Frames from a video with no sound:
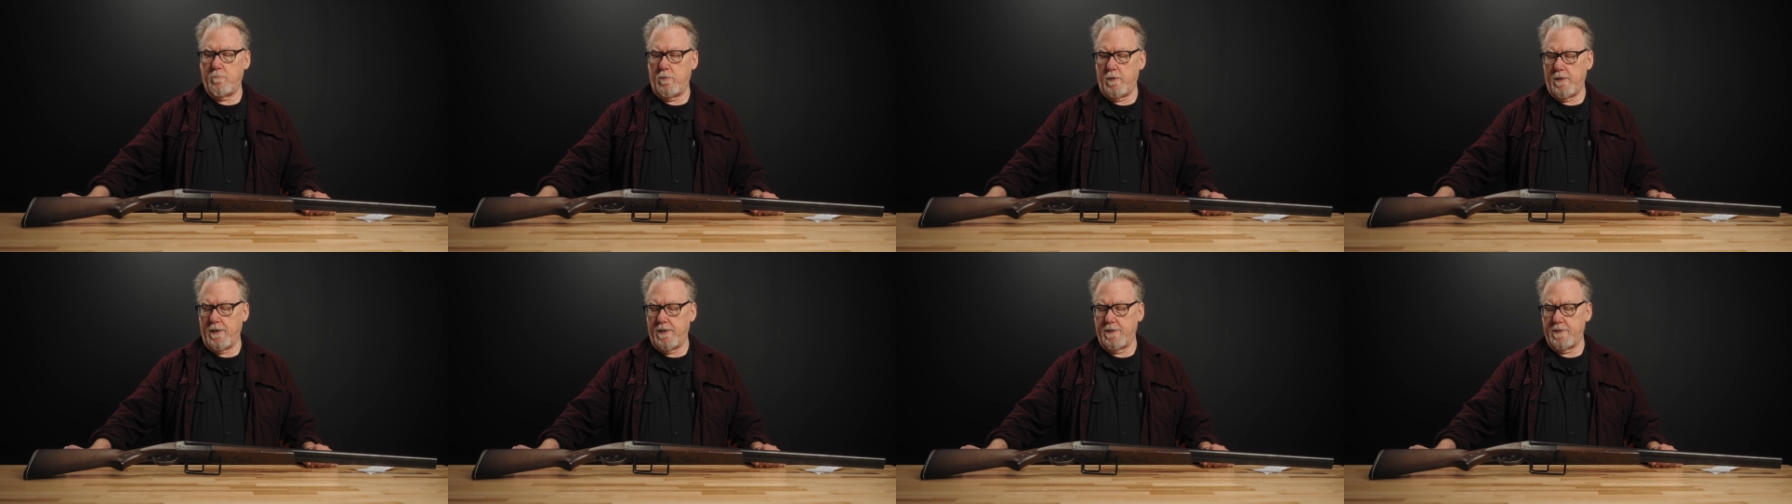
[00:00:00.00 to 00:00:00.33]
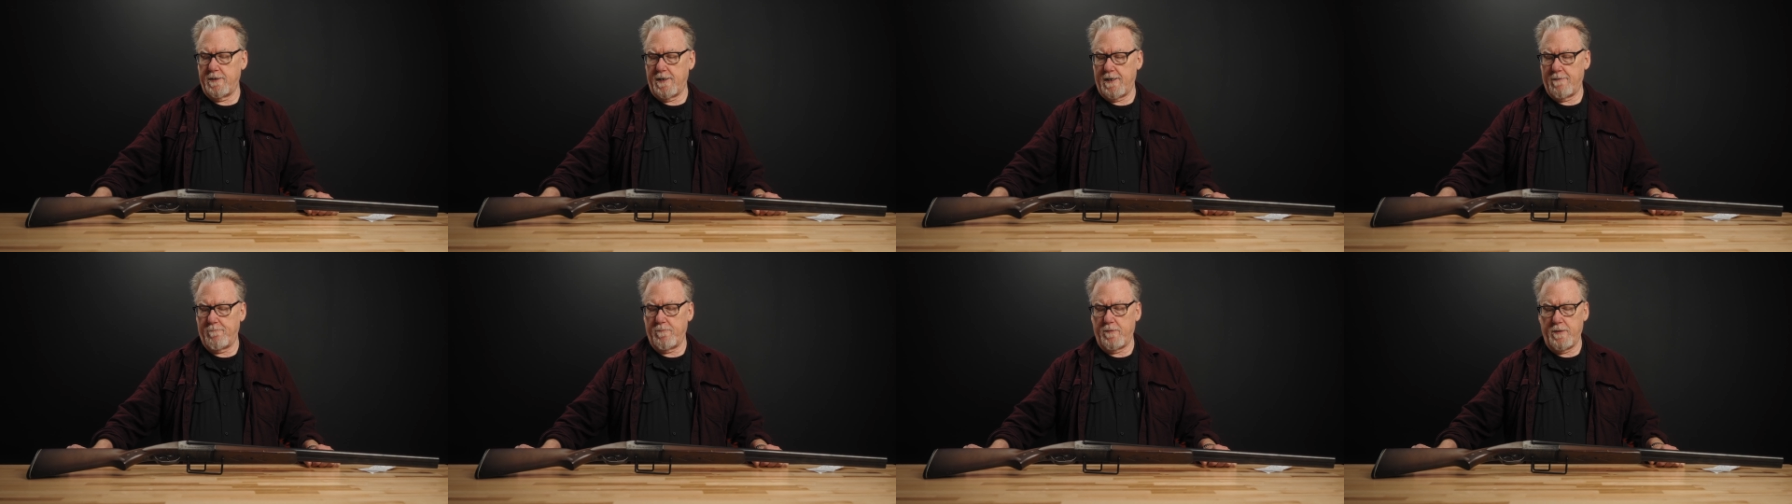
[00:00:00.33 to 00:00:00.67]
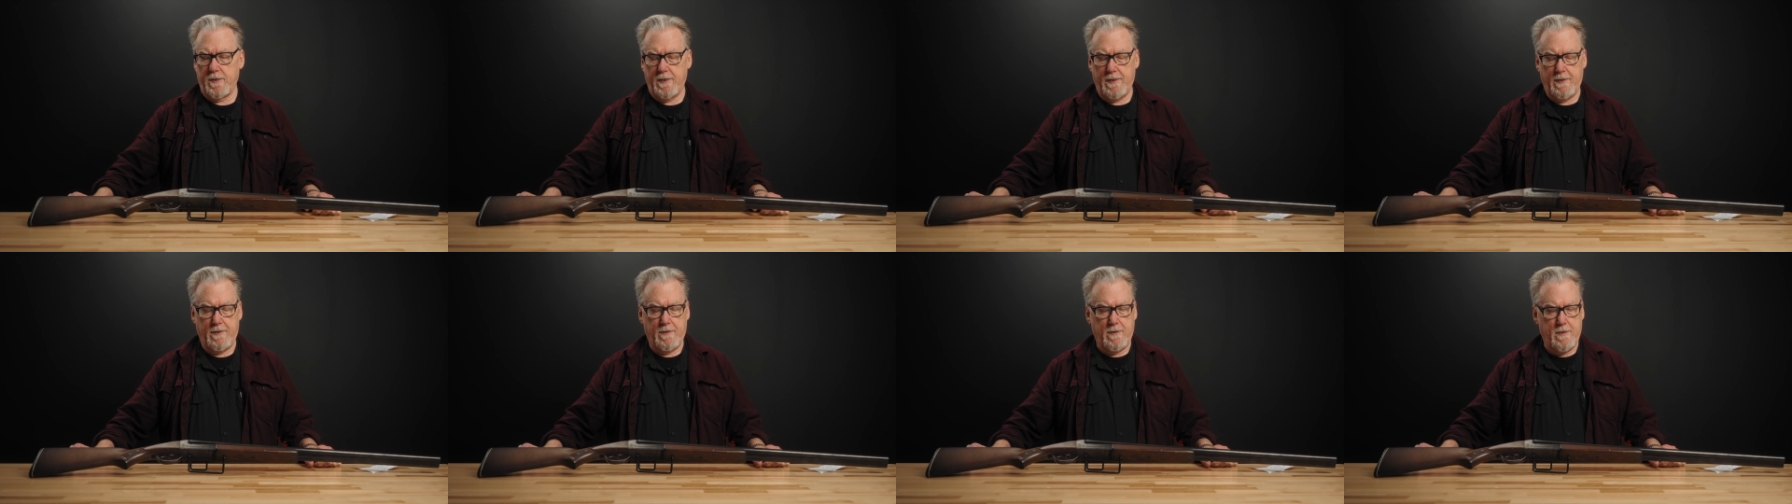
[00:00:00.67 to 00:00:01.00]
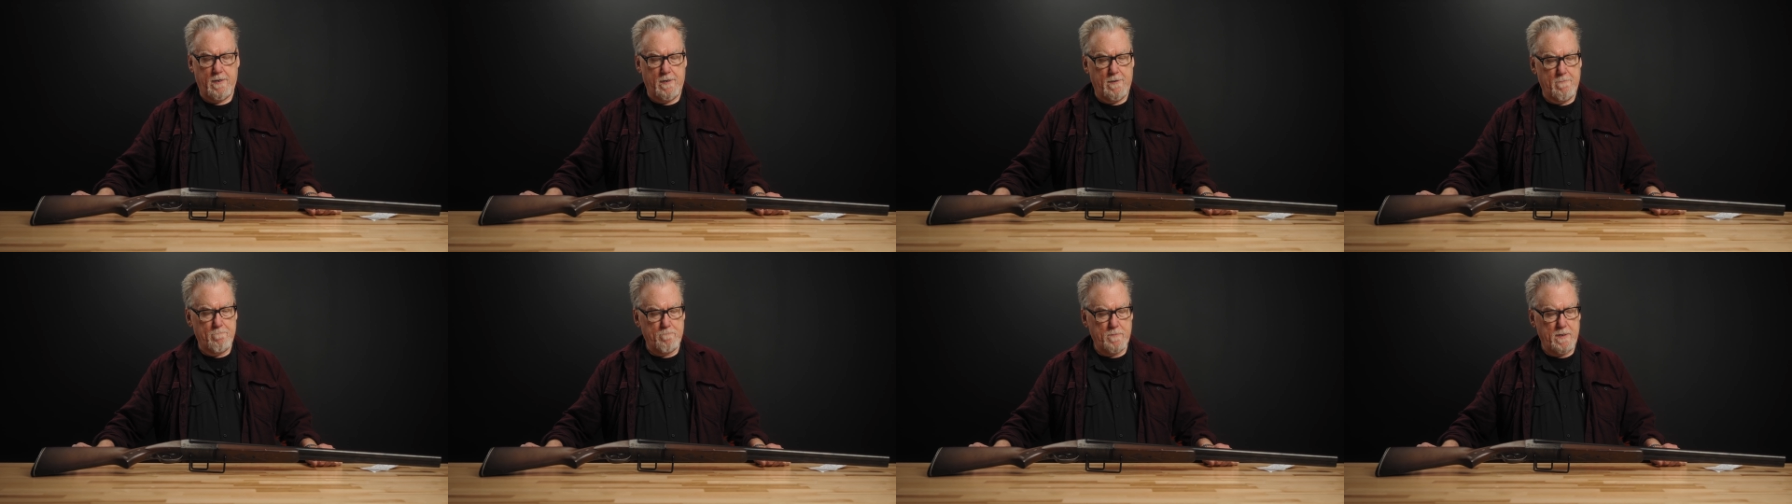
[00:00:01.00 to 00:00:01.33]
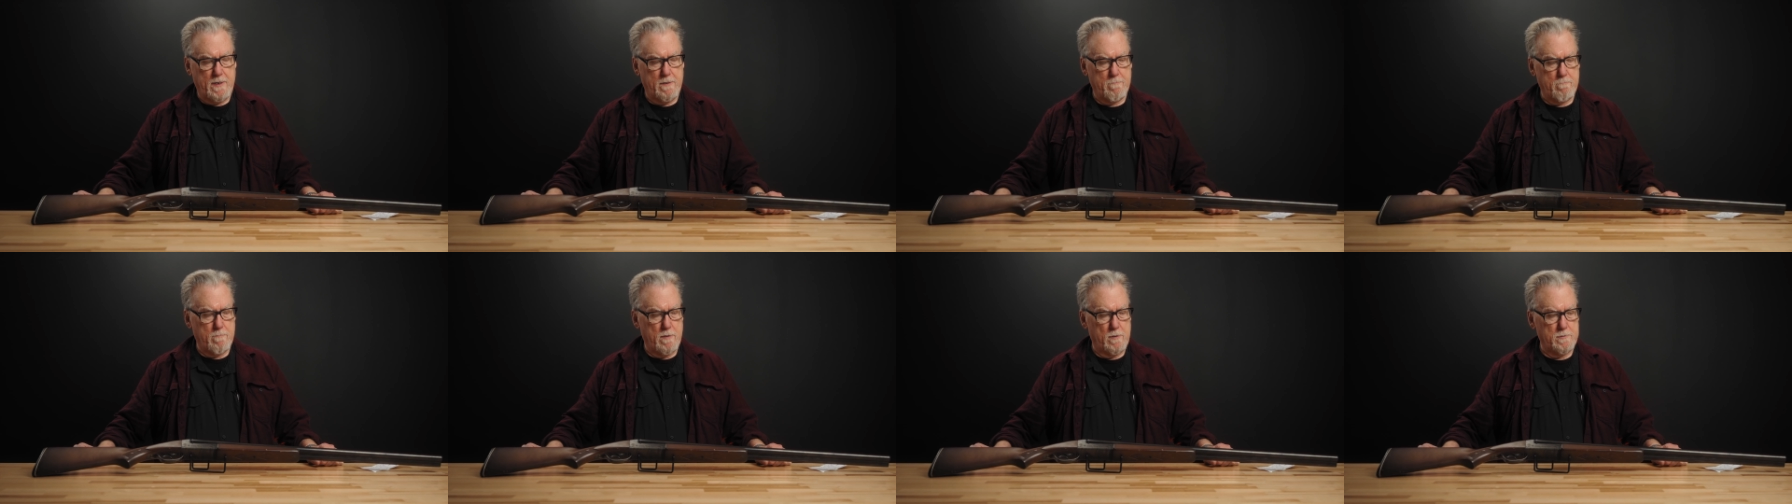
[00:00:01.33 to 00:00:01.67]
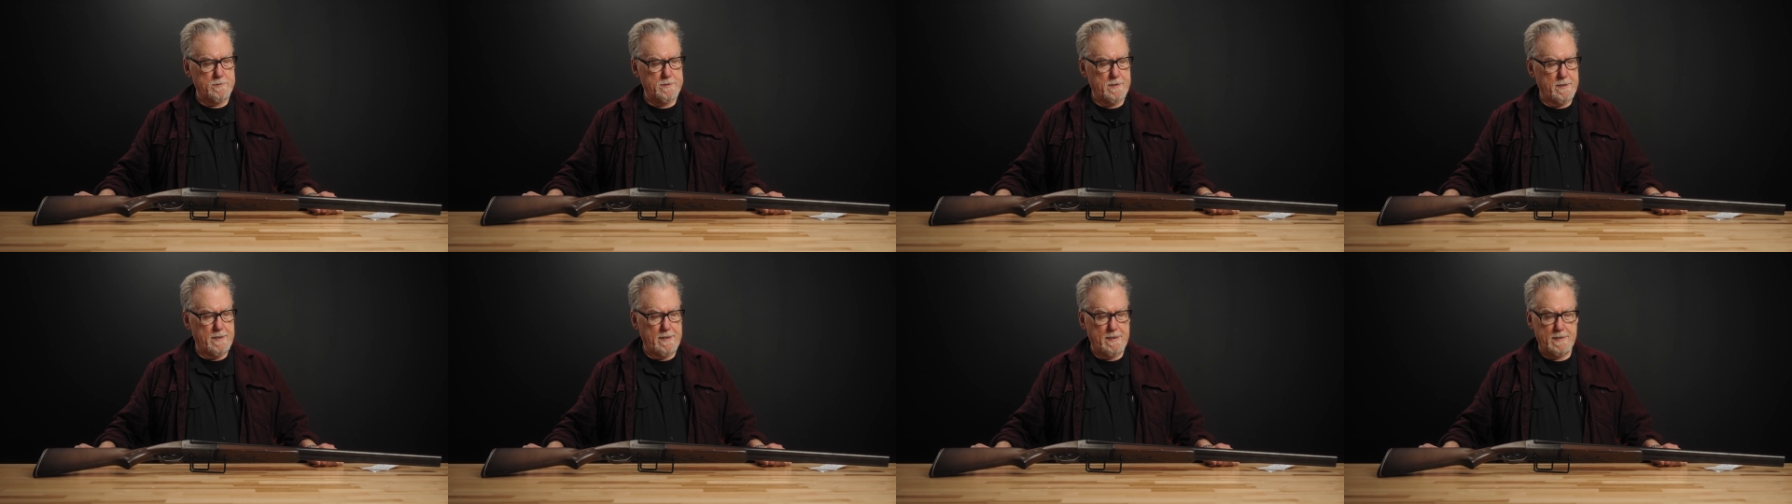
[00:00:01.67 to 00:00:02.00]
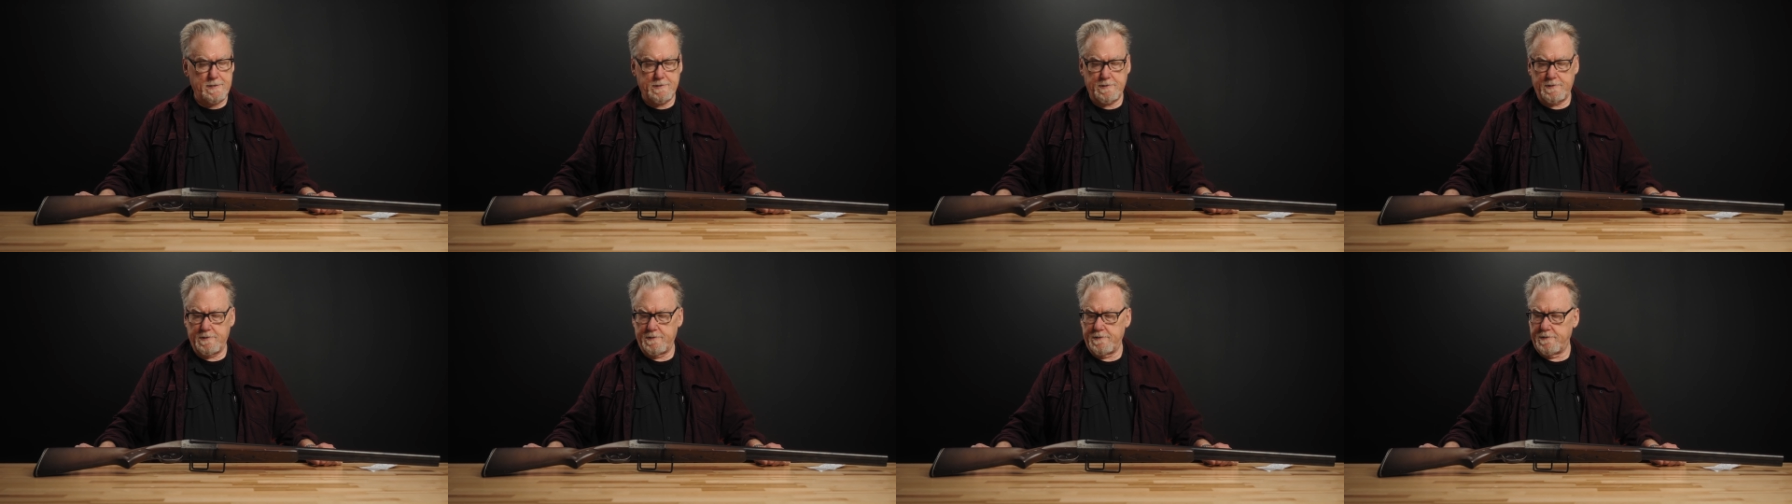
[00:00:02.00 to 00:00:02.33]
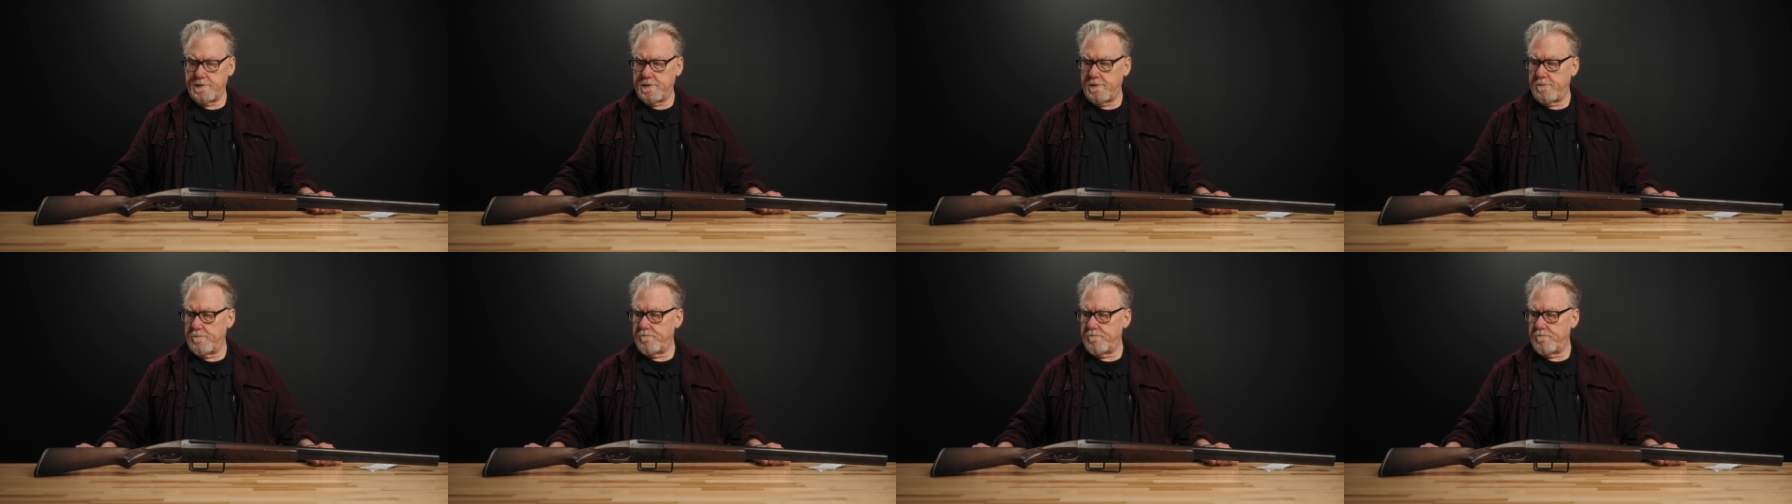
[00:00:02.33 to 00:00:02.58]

play type thing in most cases.